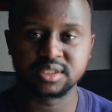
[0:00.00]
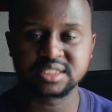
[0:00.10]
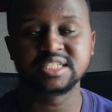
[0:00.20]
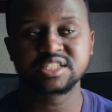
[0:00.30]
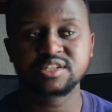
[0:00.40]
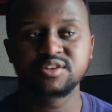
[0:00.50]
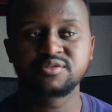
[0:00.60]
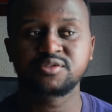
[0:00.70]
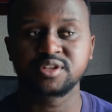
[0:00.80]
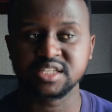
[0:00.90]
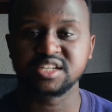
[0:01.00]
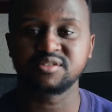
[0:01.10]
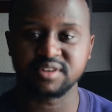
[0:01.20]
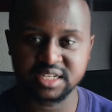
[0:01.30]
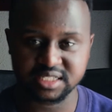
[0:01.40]
It's necessary for the sake
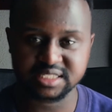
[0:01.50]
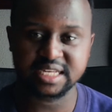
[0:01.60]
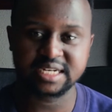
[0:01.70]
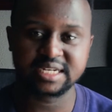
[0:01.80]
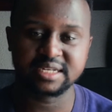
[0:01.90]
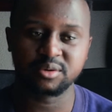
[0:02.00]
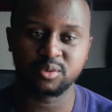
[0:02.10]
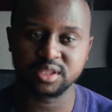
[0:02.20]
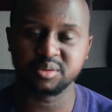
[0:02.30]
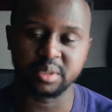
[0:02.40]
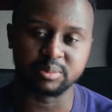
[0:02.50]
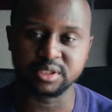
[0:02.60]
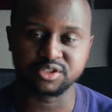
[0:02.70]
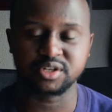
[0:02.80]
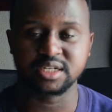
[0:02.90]
of understanding what the Bible
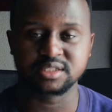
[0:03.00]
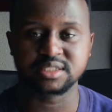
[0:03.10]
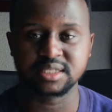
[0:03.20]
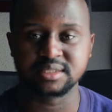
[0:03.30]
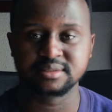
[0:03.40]
is trying to say.